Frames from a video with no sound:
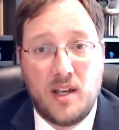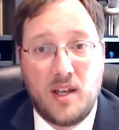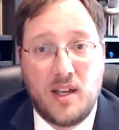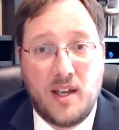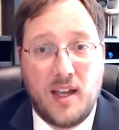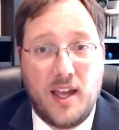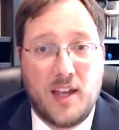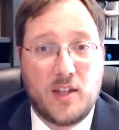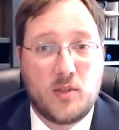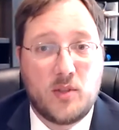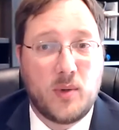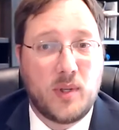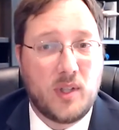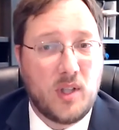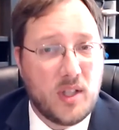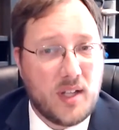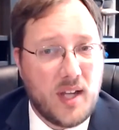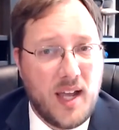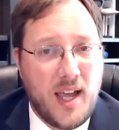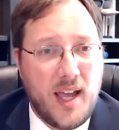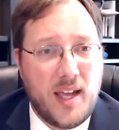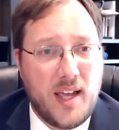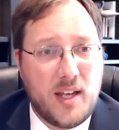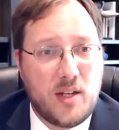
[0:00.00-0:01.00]
As we look
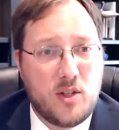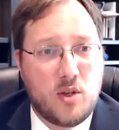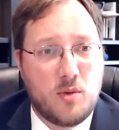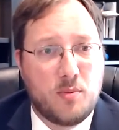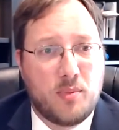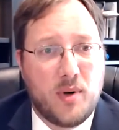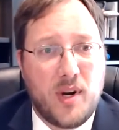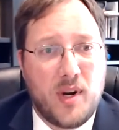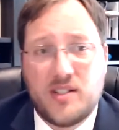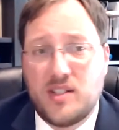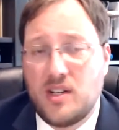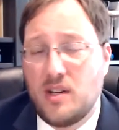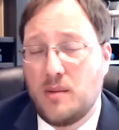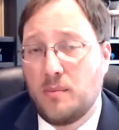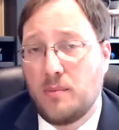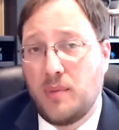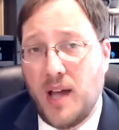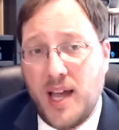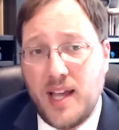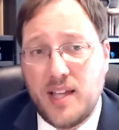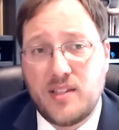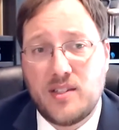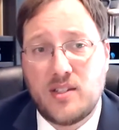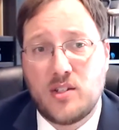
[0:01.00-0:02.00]
ahead to President
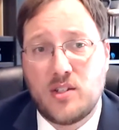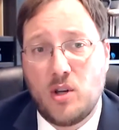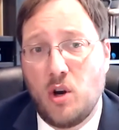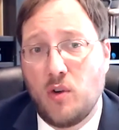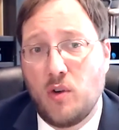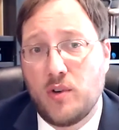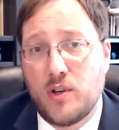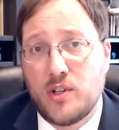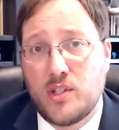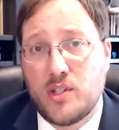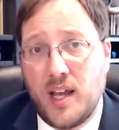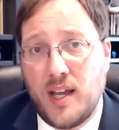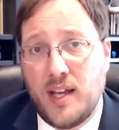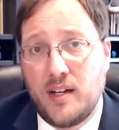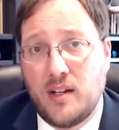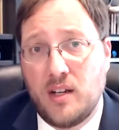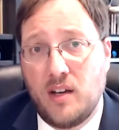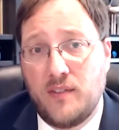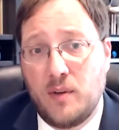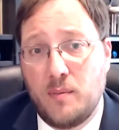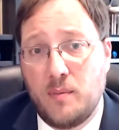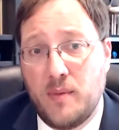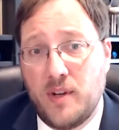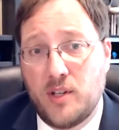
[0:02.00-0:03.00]
Biden's oversight
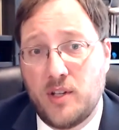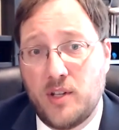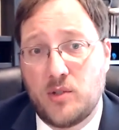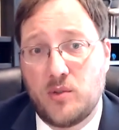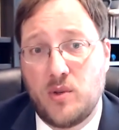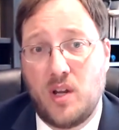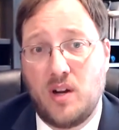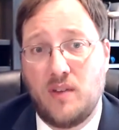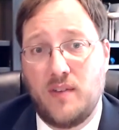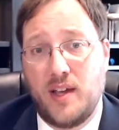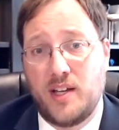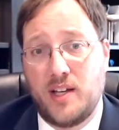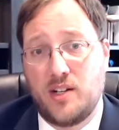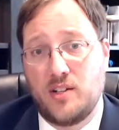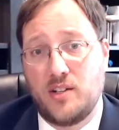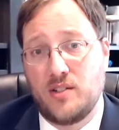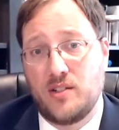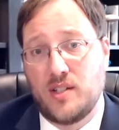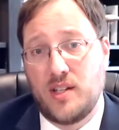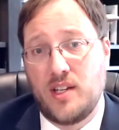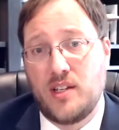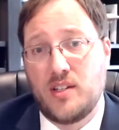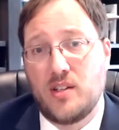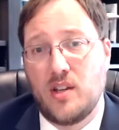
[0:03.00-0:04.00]
of administrative
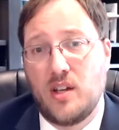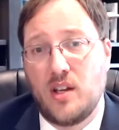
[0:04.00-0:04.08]
agencies,